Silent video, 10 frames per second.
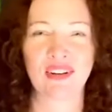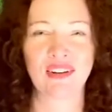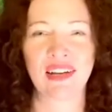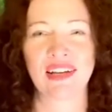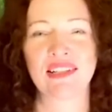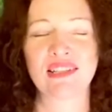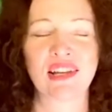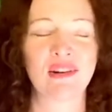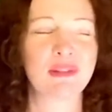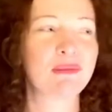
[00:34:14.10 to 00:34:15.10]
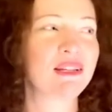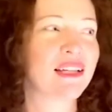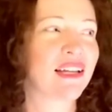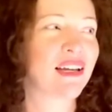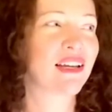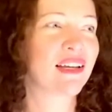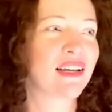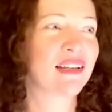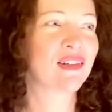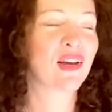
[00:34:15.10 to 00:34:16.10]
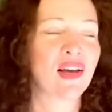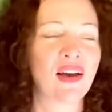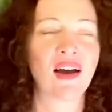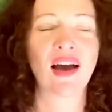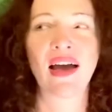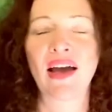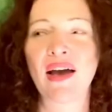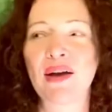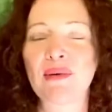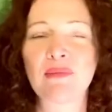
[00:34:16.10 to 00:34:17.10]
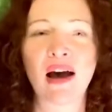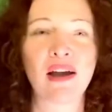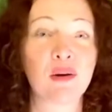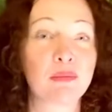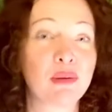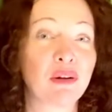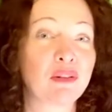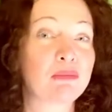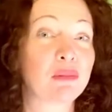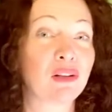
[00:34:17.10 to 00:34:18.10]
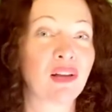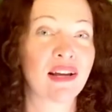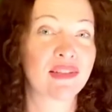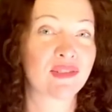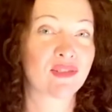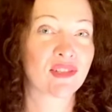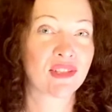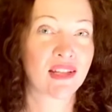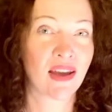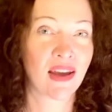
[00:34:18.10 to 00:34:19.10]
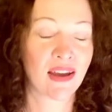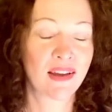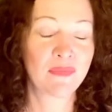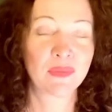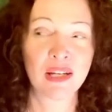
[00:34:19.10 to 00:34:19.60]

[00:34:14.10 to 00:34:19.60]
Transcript: All right, until we meet again, I hope you have a blessed day.